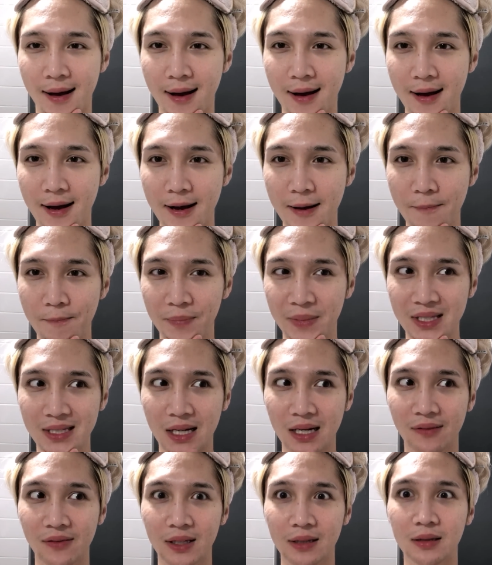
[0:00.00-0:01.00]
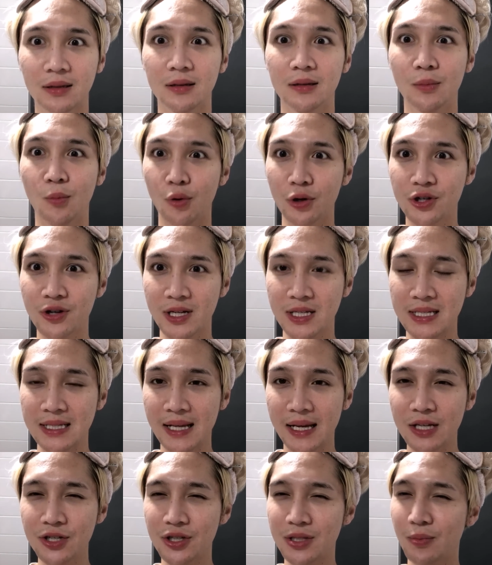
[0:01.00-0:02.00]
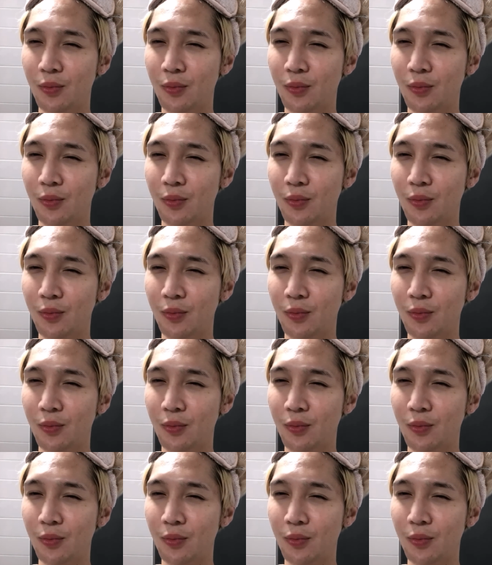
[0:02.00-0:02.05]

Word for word: um, it's kind of like the moisturizing stage.